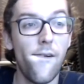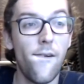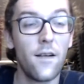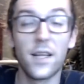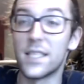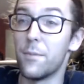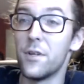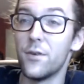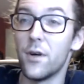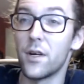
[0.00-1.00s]
Because I'm going
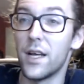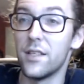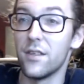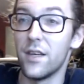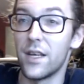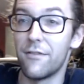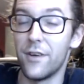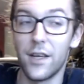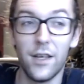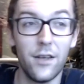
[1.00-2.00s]
to do all kinds of like
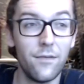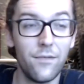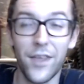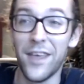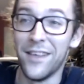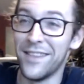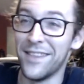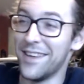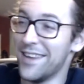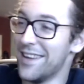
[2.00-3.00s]
fucking, I'm
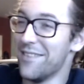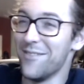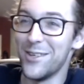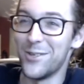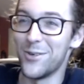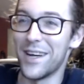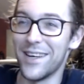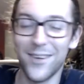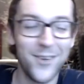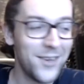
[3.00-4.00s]
going to do
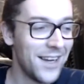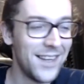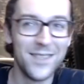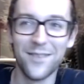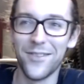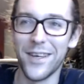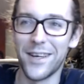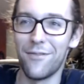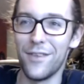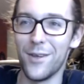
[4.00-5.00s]
all kinds of
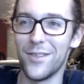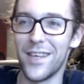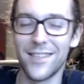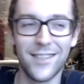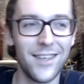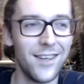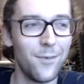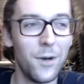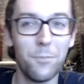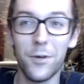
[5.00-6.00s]
like field testing.
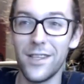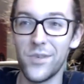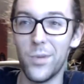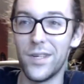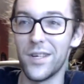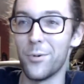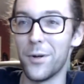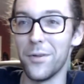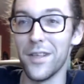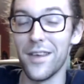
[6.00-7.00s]
I'm going to put this bitch up on
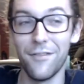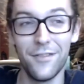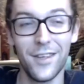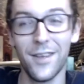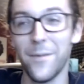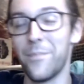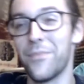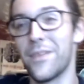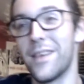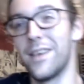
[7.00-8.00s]
a lift
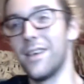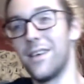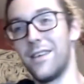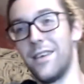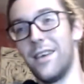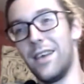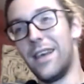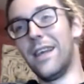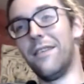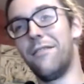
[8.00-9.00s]

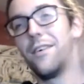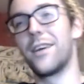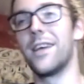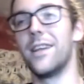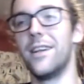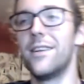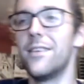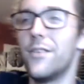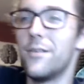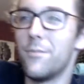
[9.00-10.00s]
and fucking
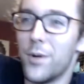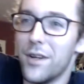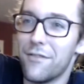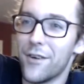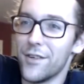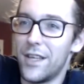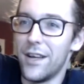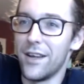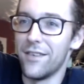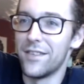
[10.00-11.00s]
put it in first gear
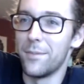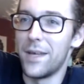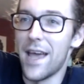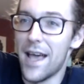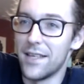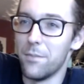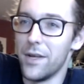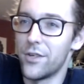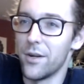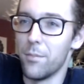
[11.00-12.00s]
and give it some gas and
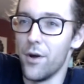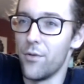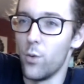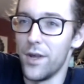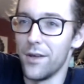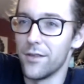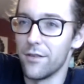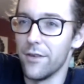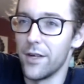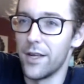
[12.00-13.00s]
make sure both wheels are
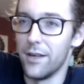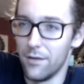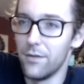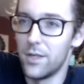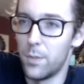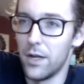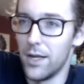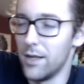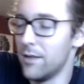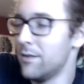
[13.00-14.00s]
fucking spinning.